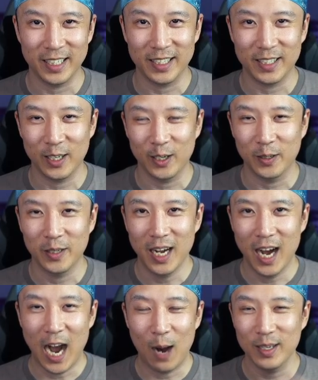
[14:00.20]
So
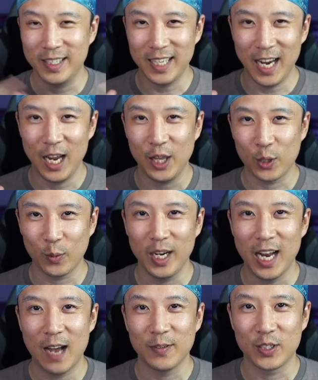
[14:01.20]
I would say
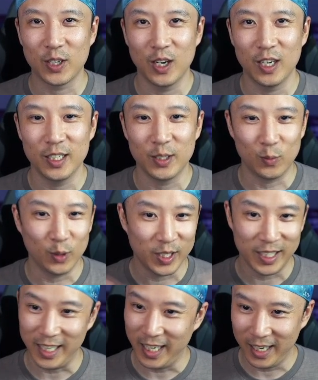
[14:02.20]
3.5 stars. We'll
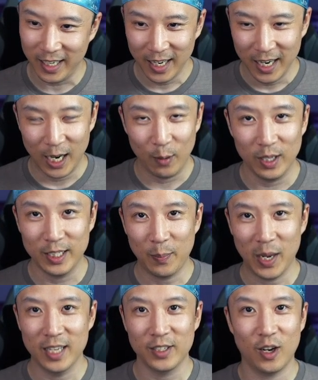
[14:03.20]
see. It really
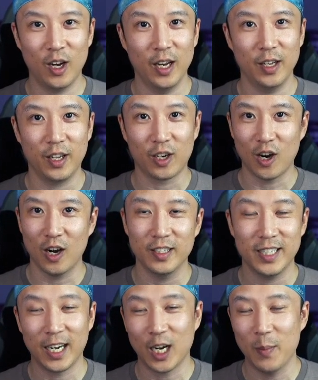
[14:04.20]
depends on the cards
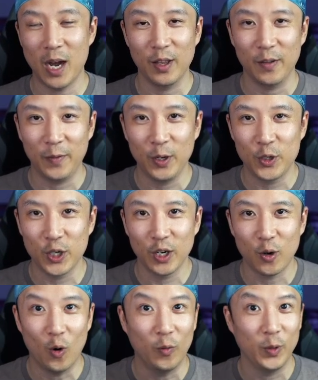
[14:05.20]
that come out in the future.
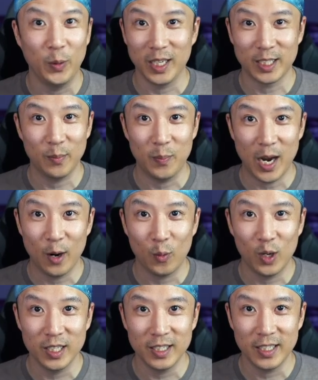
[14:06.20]
Hopefully we get some better
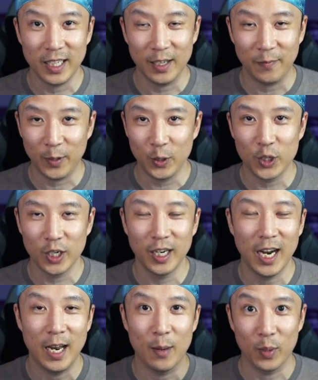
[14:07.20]
ones in the future
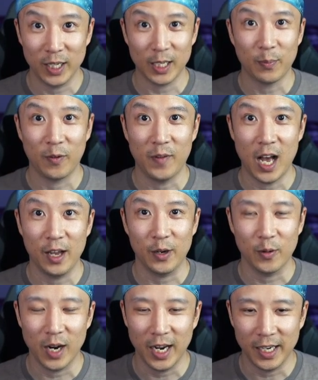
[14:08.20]
and it brings up her value,
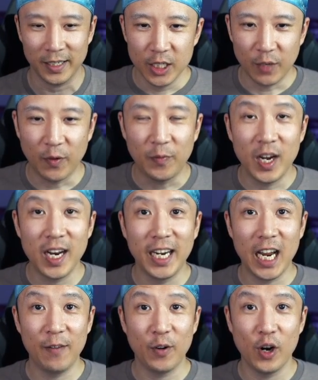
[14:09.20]
right? So for fun, I gave
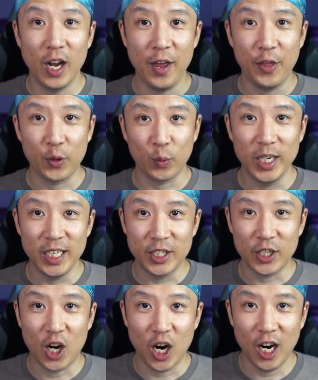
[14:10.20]
her a
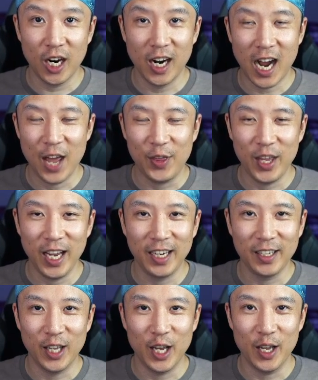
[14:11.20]
3-star. I think
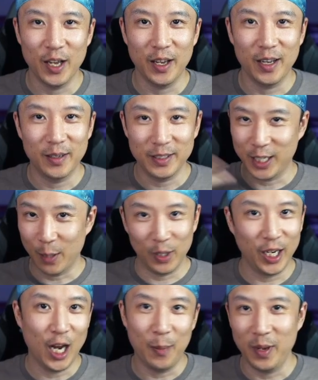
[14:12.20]
the doubling
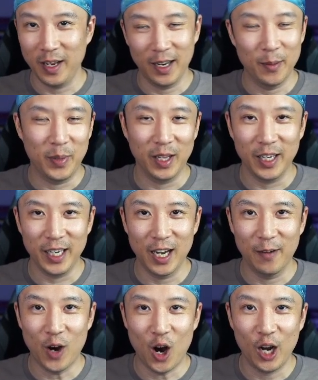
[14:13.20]
up an ability of
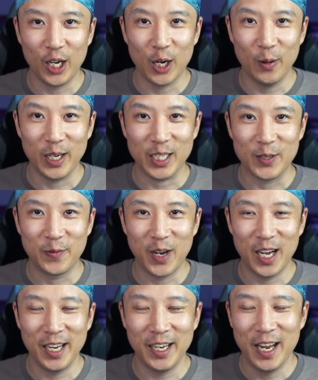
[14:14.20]
ongoing is
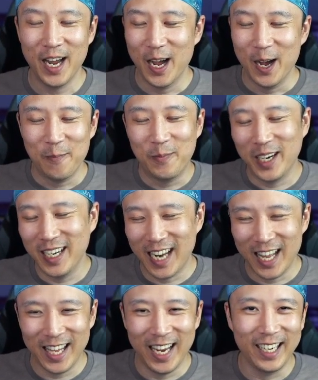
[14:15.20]
fun. But I
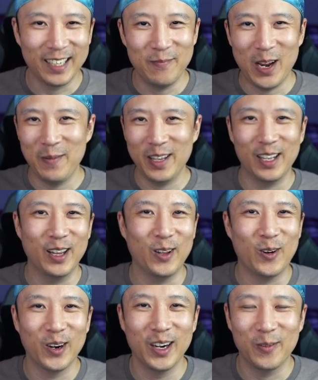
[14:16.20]
think maybe the
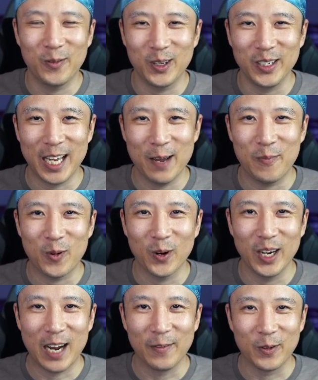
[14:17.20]
lore will get boring
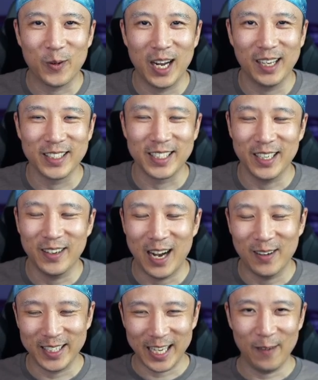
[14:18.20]
after a while, so I would
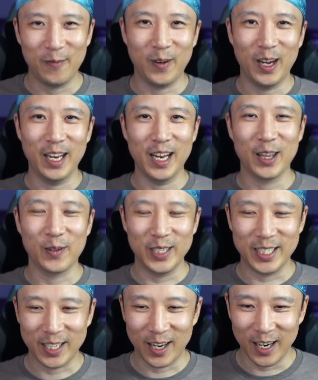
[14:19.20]
say fun 3
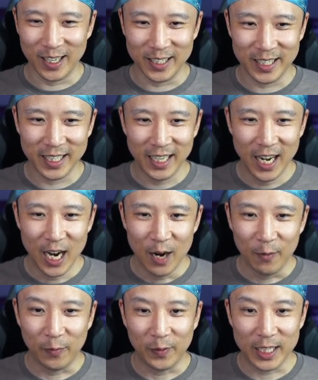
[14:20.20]
stars. For
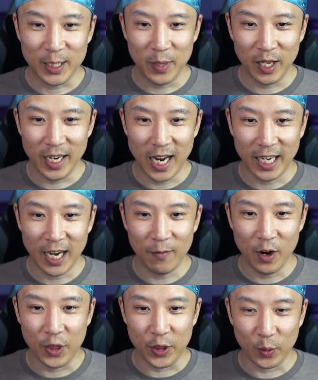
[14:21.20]
flexibility, I gave her
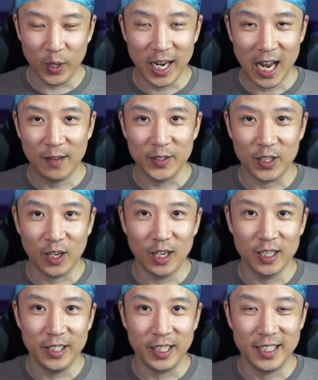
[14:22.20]
3.5 stars.
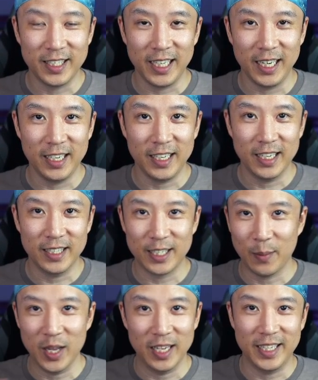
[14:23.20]
You can see in some of
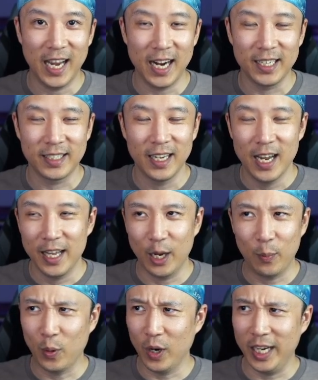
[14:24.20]
the decks, they're
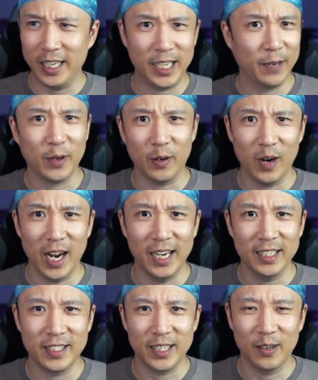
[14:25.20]
pretty different, right?
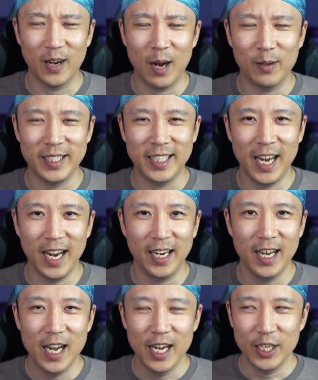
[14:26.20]
So I would say
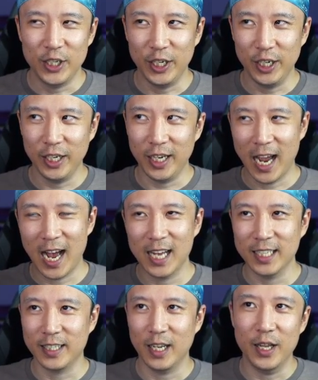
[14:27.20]
she has
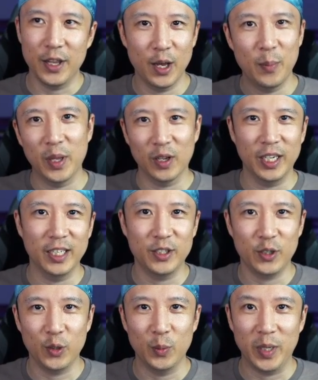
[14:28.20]
the ability to
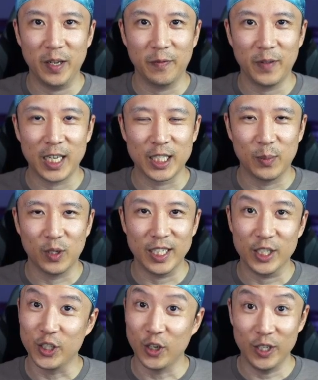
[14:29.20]
be flexible in
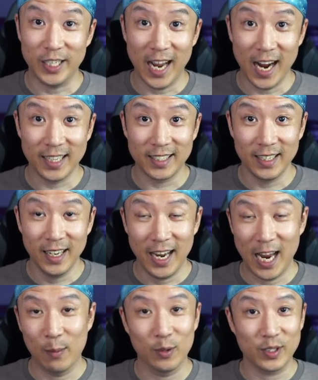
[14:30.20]
certain decks, and
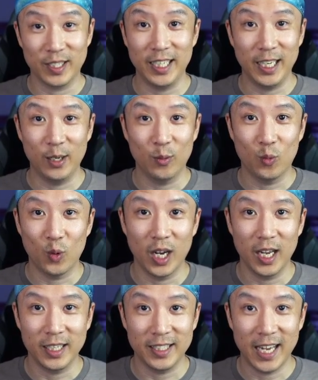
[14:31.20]
we'll see what
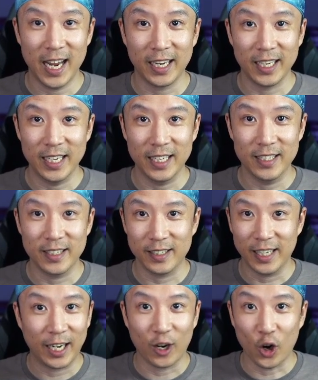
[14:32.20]
deck is like
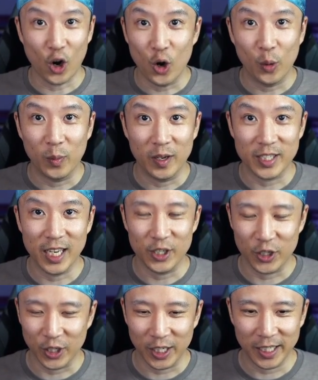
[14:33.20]
her home,
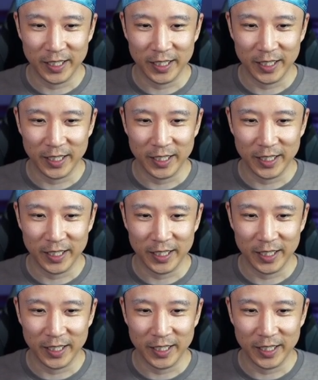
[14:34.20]
essentially.